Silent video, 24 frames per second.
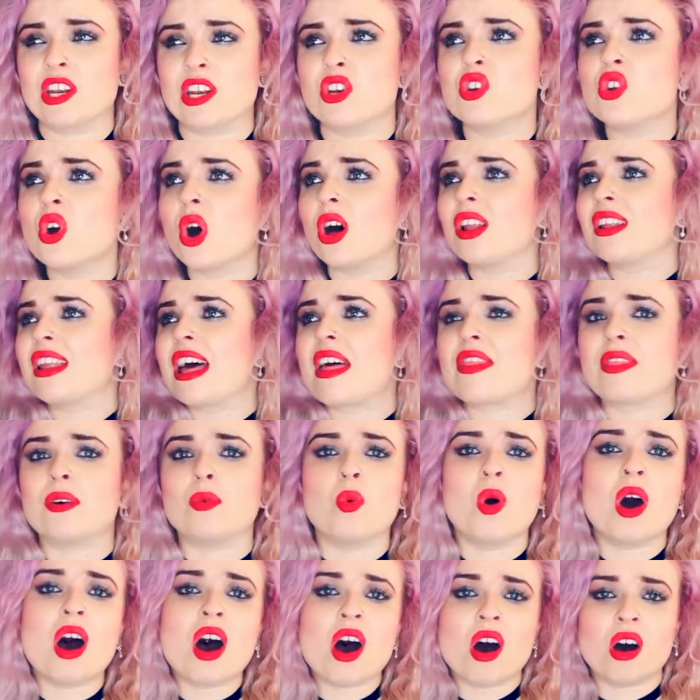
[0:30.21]
and not let the
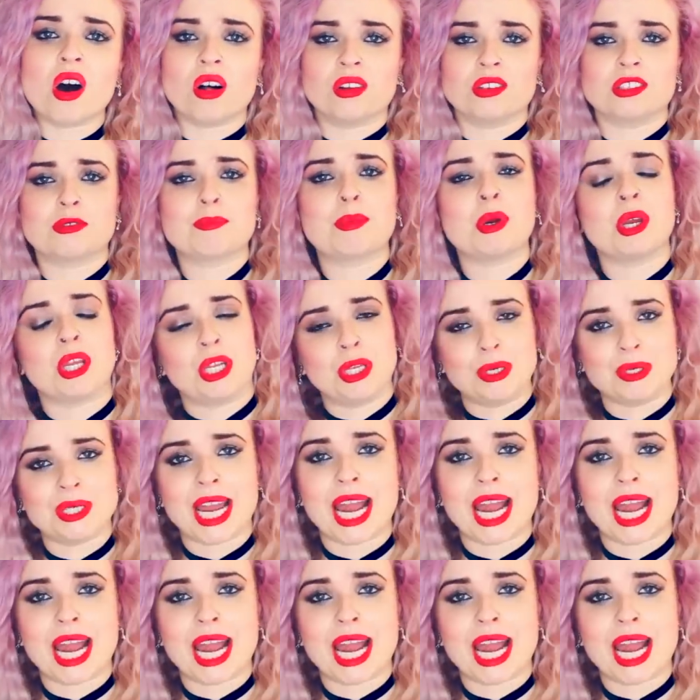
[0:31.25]
world put you